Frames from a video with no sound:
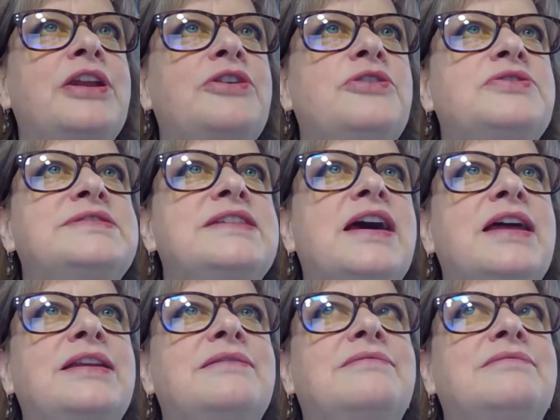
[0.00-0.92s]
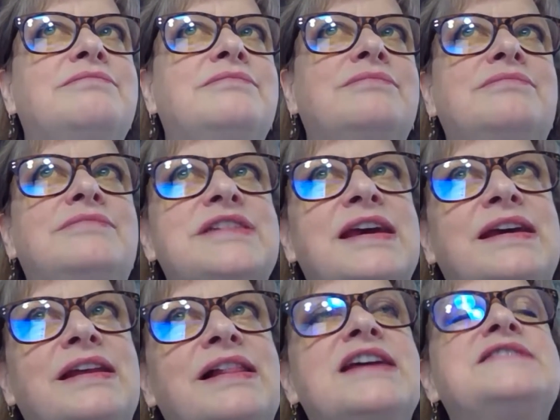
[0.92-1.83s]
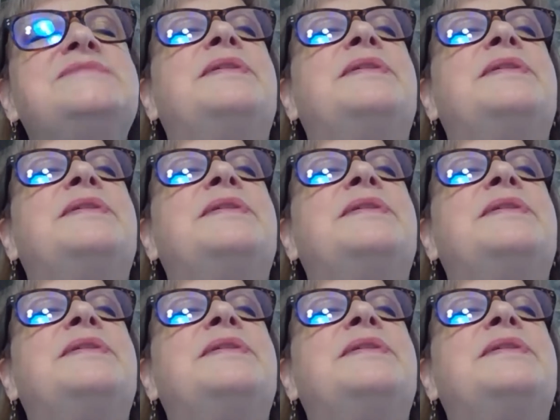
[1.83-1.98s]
who's not taken a class,